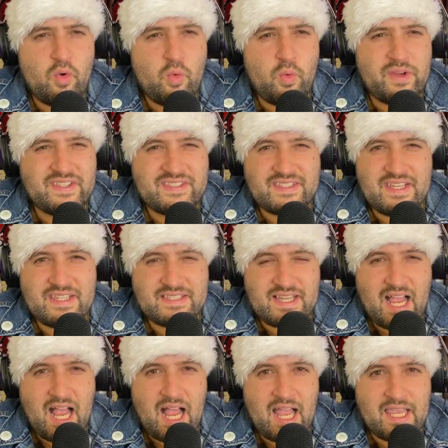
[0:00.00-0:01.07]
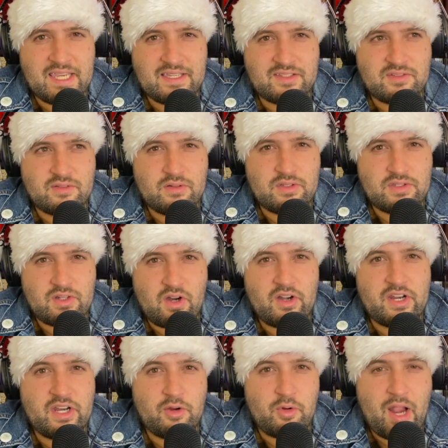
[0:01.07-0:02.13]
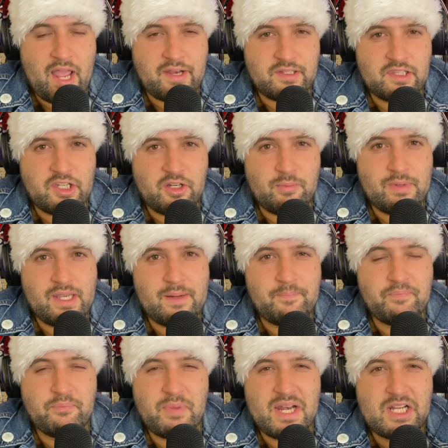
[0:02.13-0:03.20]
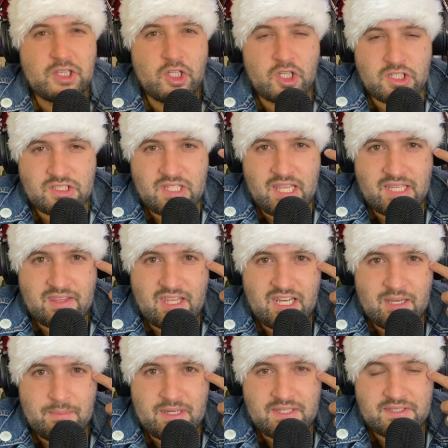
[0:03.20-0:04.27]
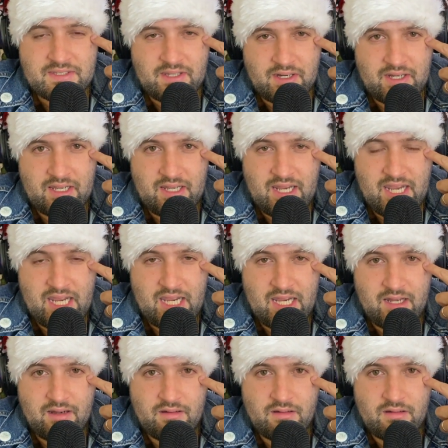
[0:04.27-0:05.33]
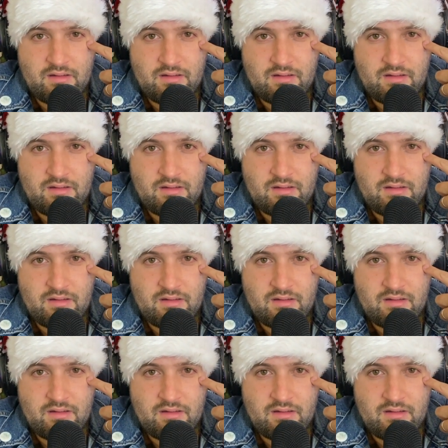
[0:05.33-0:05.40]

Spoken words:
We see his eyes darting around a little bit, but it looks like they could be sunken in,